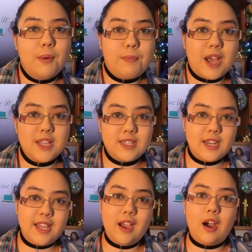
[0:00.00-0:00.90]

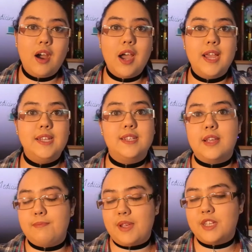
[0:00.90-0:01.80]
Personally, I did
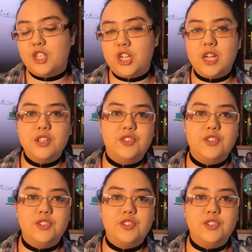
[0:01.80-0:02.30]
a mixture,